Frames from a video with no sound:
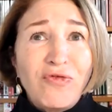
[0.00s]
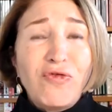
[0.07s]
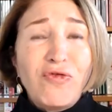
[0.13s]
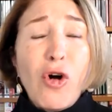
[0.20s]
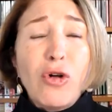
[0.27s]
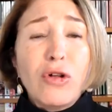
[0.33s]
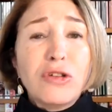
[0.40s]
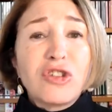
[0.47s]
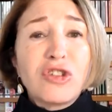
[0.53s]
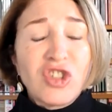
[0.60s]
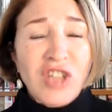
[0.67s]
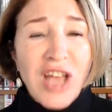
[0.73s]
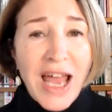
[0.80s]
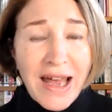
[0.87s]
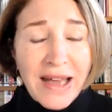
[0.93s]
full
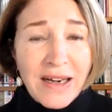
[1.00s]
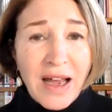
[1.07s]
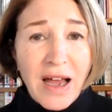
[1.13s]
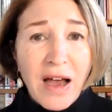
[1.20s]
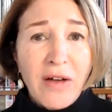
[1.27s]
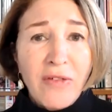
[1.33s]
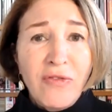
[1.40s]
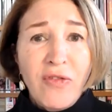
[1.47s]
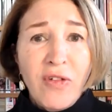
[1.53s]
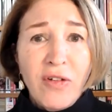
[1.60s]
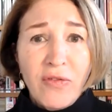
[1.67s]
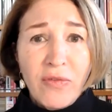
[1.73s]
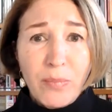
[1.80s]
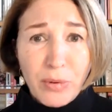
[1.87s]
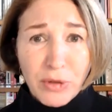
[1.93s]
set of
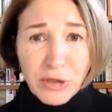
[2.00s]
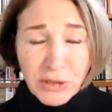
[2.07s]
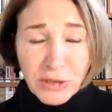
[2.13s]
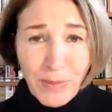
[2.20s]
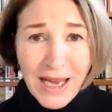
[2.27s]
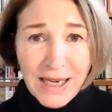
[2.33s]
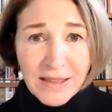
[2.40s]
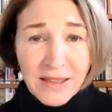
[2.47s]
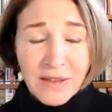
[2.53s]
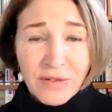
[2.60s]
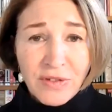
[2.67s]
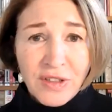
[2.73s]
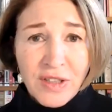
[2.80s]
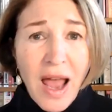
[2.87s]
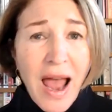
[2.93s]

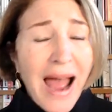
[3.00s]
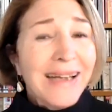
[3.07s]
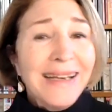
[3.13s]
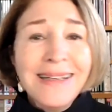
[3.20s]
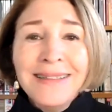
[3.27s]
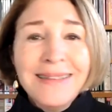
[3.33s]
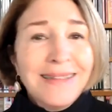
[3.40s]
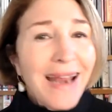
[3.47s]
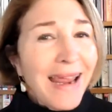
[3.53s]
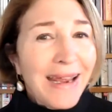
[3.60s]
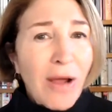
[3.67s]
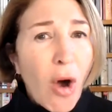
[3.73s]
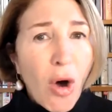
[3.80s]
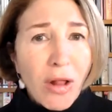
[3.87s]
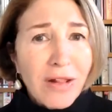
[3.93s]
perspectives. I didn't take
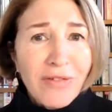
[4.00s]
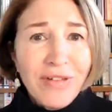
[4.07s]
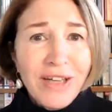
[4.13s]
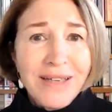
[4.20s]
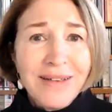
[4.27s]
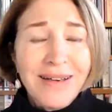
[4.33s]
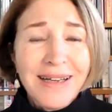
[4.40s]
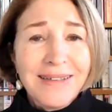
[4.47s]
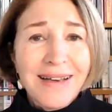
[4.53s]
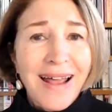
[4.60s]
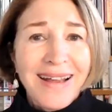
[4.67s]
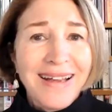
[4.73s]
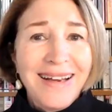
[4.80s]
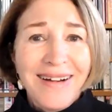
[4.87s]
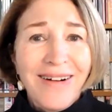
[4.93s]
all of it.
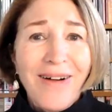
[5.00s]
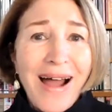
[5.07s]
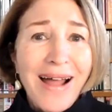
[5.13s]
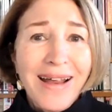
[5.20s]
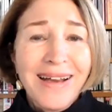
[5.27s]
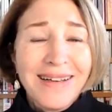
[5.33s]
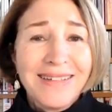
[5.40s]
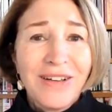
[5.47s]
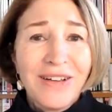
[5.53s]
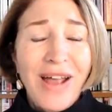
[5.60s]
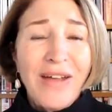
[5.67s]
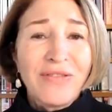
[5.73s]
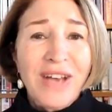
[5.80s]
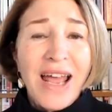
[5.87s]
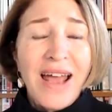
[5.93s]
You
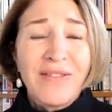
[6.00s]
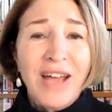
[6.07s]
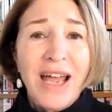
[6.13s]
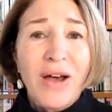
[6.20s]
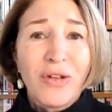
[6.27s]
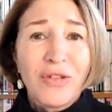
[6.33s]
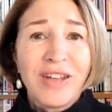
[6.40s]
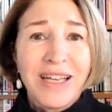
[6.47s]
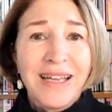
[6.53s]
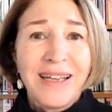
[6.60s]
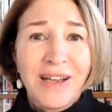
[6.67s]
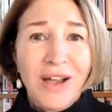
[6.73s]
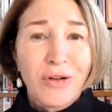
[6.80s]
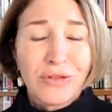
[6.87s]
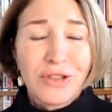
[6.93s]
have to have a healthy
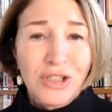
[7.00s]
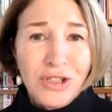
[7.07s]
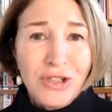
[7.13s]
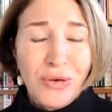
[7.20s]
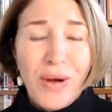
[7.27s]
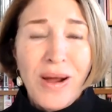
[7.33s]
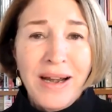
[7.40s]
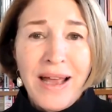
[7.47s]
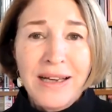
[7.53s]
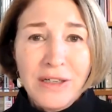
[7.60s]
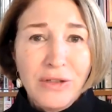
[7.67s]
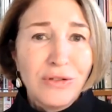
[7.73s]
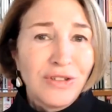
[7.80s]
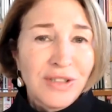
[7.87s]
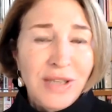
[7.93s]
ego too. And I
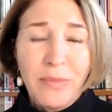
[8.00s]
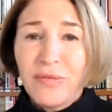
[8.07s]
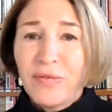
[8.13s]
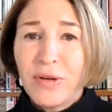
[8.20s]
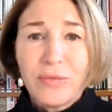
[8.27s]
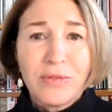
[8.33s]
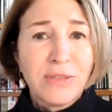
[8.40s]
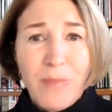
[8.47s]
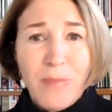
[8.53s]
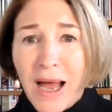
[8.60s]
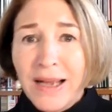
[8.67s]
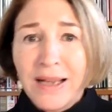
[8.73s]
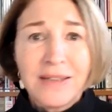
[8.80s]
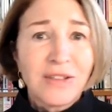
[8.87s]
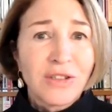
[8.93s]
knew some of it was
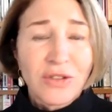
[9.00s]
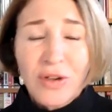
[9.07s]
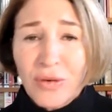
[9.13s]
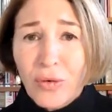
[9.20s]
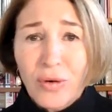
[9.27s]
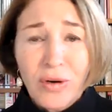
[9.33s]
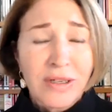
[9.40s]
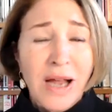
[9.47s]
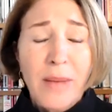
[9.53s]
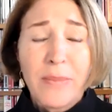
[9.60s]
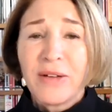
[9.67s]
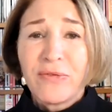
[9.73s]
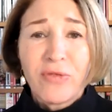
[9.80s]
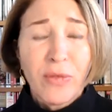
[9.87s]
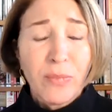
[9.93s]
biased or
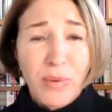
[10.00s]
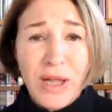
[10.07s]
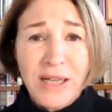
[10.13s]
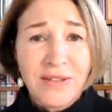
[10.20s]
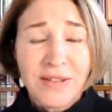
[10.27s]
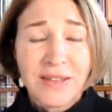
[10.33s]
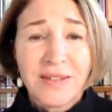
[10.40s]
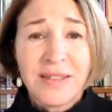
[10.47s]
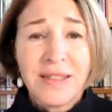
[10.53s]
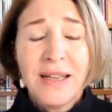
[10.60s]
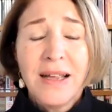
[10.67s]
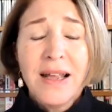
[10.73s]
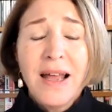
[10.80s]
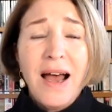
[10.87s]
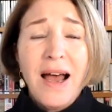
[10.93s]
coming from places
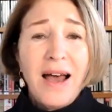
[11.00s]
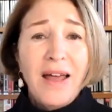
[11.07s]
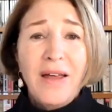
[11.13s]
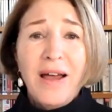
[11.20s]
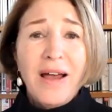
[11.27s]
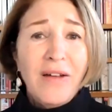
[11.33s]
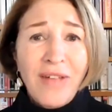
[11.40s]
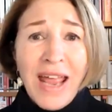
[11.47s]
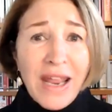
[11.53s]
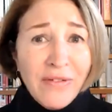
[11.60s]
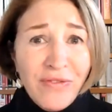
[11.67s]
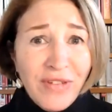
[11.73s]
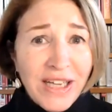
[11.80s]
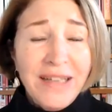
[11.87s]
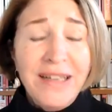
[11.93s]
of
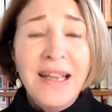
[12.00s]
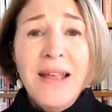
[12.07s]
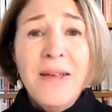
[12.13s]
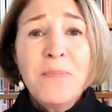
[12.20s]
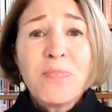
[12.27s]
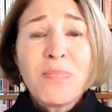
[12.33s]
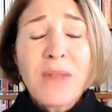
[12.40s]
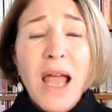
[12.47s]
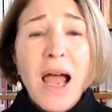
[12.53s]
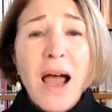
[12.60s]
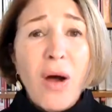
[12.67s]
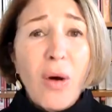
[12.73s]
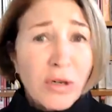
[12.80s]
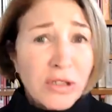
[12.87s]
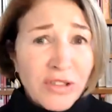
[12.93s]
envy
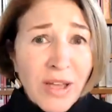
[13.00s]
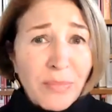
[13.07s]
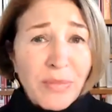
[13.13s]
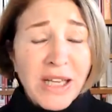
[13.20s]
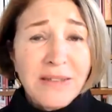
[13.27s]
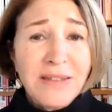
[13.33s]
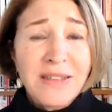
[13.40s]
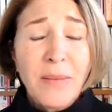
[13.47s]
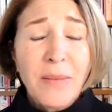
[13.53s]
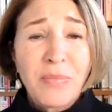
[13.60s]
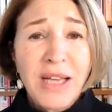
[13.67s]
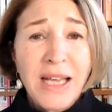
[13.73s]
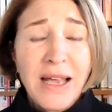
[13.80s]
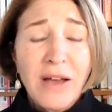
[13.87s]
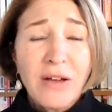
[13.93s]
or something
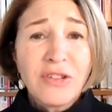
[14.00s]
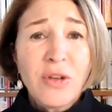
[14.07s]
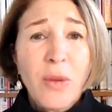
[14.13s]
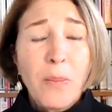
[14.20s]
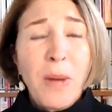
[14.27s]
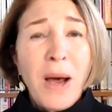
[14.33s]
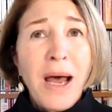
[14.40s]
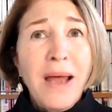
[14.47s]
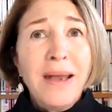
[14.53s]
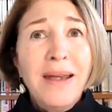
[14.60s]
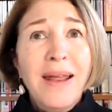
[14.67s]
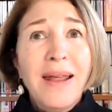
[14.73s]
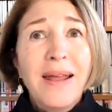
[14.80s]
else. But